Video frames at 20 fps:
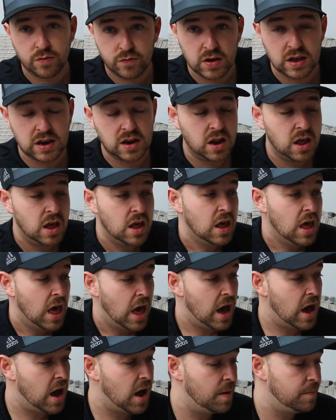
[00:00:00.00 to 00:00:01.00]
Finn.
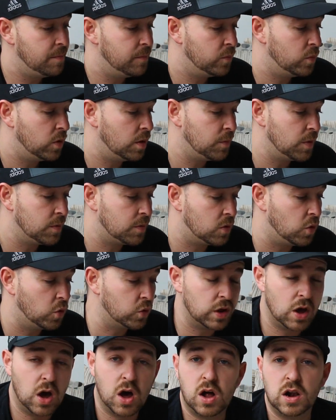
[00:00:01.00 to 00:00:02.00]
We
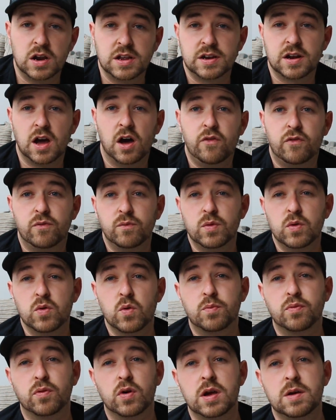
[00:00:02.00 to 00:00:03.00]
caught it early enough, and we
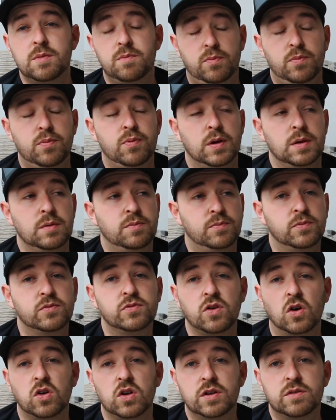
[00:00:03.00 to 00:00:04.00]
were pretty
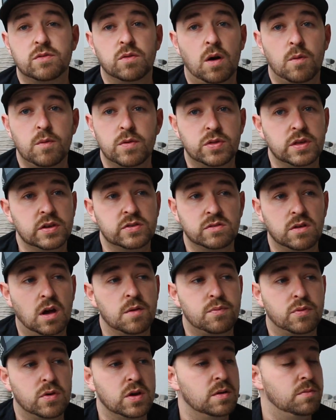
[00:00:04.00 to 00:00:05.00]
solid. Like with this,
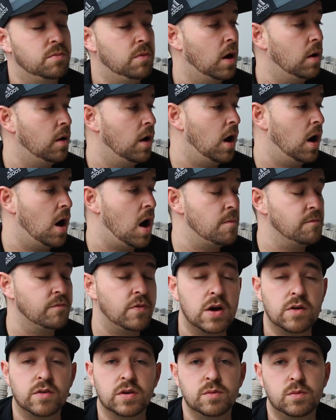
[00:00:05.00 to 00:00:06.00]
like I'm
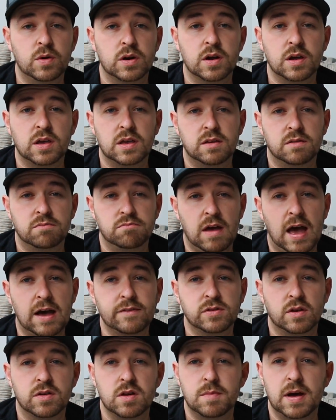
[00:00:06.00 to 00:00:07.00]
very, when I
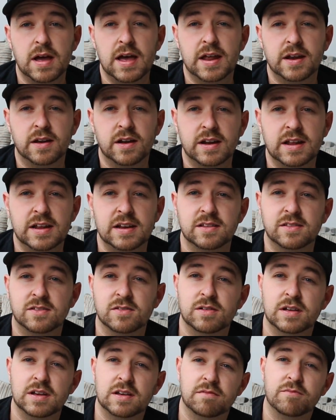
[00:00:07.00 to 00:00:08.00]
have something in my head and I need it
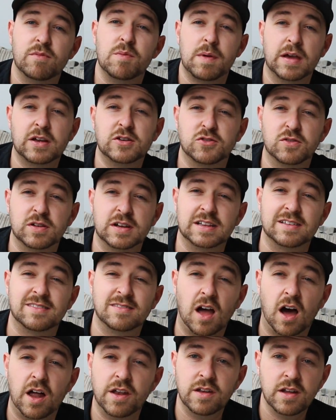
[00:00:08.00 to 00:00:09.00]
doing, we make sure it gets
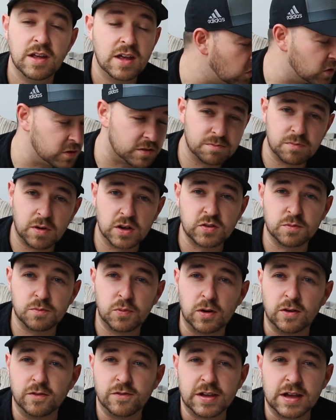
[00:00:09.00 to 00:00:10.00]
done. Dog's the most
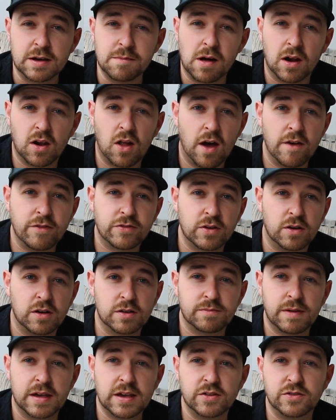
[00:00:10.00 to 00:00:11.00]
important thing in my life, so I
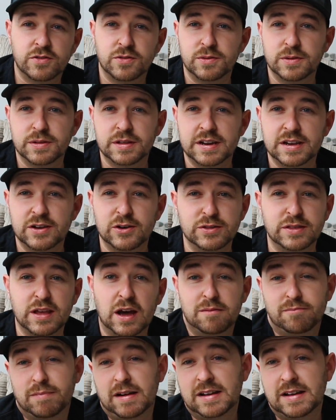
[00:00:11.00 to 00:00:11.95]
was making sure that it got done,